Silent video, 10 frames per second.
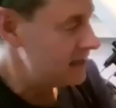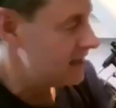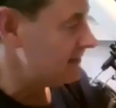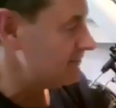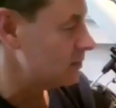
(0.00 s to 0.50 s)

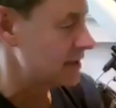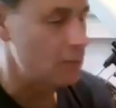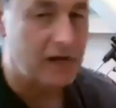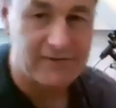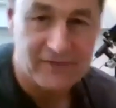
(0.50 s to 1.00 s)
And if you really
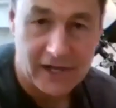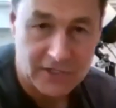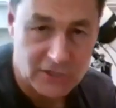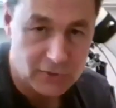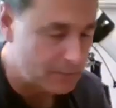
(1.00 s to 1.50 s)
want to fine
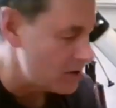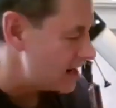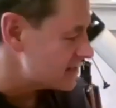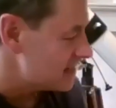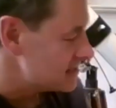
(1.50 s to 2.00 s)
tune the
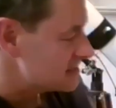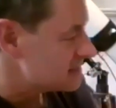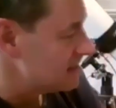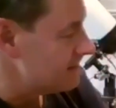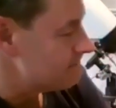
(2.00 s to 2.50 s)
process,